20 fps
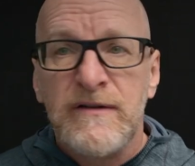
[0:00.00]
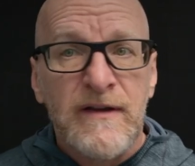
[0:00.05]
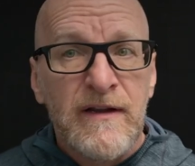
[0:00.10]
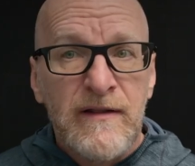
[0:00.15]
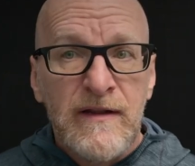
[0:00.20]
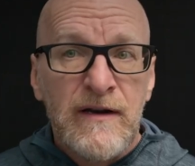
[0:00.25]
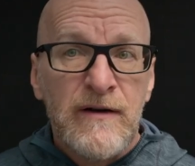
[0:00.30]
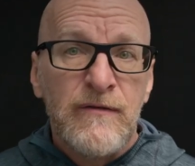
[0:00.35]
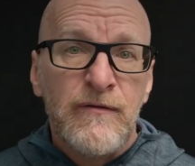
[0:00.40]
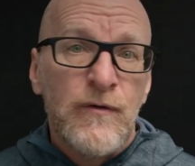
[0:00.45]

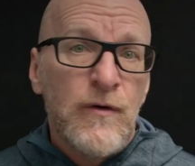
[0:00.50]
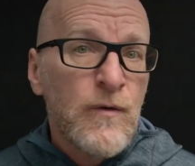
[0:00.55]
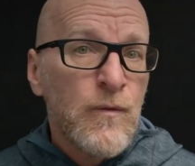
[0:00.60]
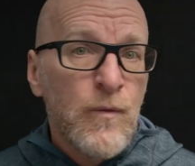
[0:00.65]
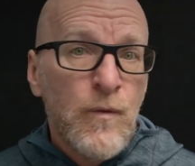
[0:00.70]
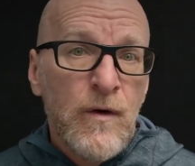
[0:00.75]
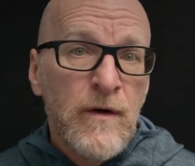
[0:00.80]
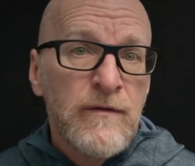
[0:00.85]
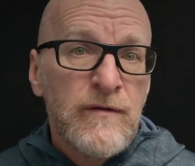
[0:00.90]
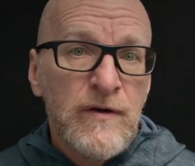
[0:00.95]
and therefore,
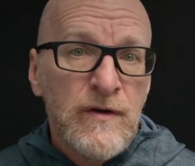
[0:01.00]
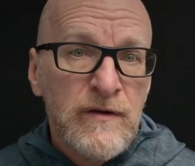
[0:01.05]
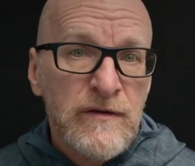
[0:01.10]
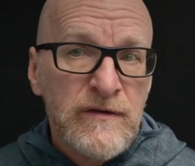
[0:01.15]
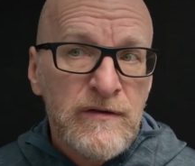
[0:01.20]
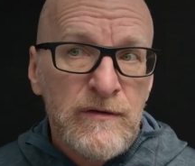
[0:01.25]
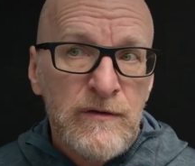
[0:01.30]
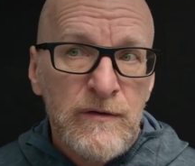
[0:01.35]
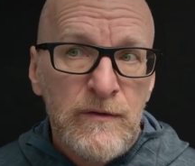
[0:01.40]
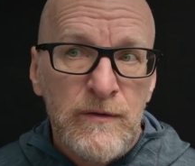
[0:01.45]
what have you got
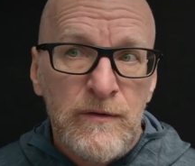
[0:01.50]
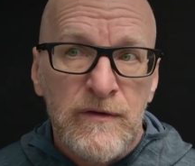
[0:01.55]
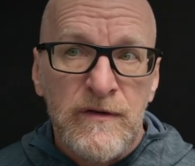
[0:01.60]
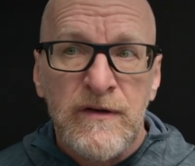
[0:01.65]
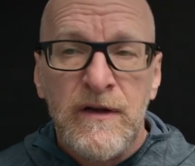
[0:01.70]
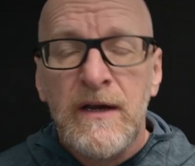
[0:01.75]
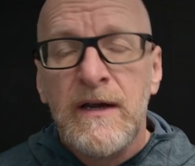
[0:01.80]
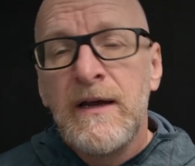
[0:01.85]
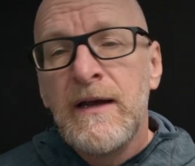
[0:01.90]
to lose?